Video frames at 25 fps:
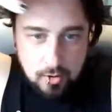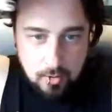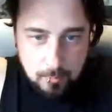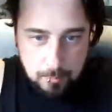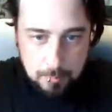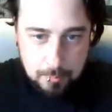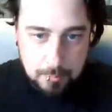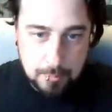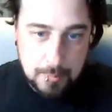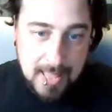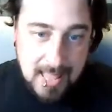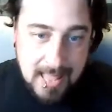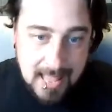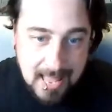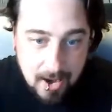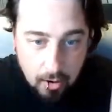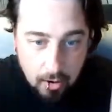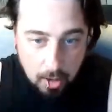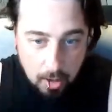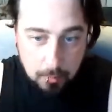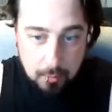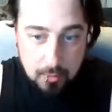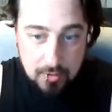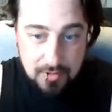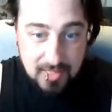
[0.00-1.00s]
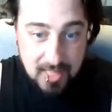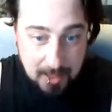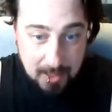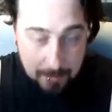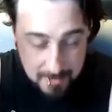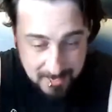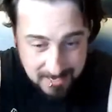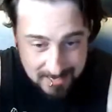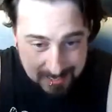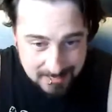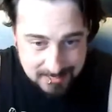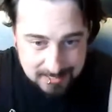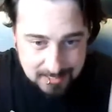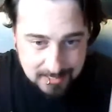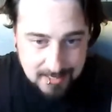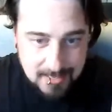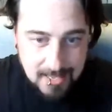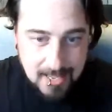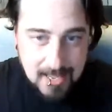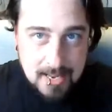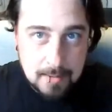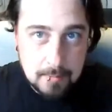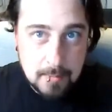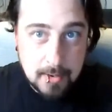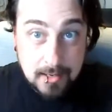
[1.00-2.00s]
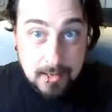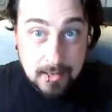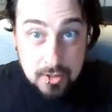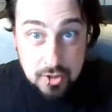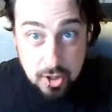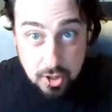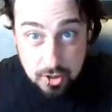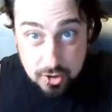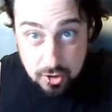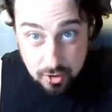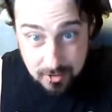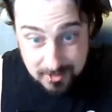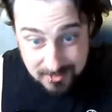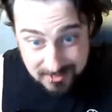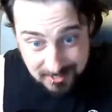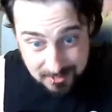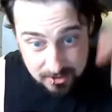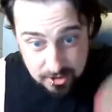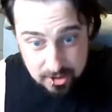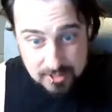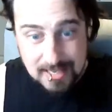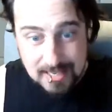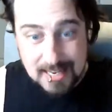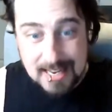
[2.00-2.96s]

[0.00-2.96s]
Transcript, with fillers: and pair up with them in the game and conduct your session